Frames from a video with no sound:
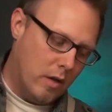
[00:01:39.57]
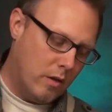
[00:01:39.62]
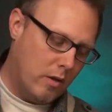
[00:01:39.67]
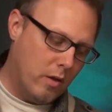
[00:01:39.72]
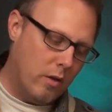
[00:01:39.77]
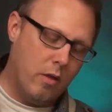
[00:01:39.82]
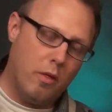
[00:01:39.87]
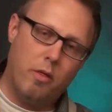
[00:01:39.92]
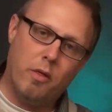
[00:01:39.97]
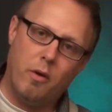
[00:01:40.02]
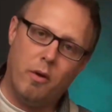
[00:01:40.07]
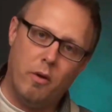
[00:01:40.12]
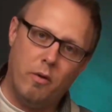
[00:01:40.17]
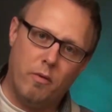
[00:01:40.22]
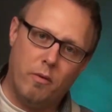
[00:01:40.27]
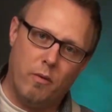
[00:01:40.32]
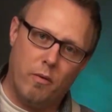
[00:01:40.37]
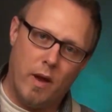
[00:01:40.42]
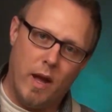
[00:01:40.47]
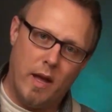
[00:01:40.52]
to the third
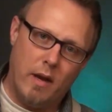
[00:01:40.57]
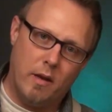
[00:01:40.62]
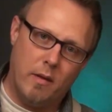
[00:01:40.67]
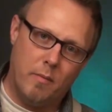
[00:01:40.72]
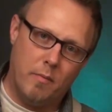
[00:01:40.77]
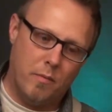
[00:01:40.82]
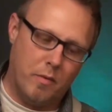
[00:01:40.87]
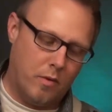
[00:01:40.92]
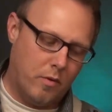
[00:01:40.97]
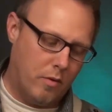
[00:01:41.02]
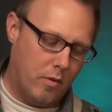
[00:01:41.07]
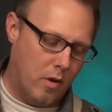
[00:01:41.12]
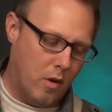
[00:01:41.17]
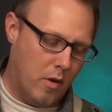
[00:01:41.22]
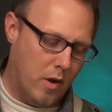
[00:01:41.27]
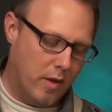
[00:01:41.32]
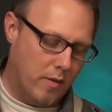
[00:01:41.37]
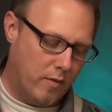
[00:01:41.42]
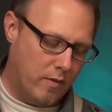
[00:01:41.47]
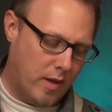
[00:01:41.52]
fret.
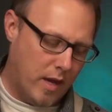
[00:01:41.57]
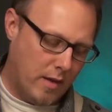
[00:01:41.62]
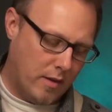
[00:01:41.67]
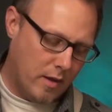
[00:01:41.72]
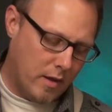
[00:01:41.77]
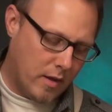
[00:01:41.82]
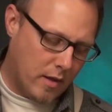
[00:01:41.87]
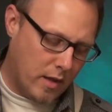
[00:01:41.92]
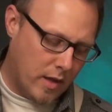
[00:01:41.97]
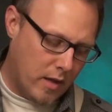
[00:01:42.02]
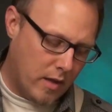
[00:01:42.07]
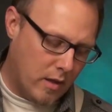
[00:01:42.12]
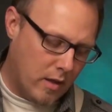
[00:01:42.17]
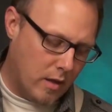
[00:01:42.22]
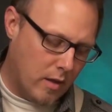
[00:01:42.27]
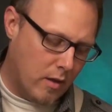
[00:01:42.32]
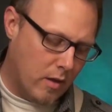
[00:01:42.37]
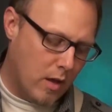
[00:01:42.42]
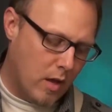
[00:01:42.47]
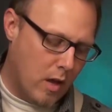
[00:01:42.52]
So it's technically in the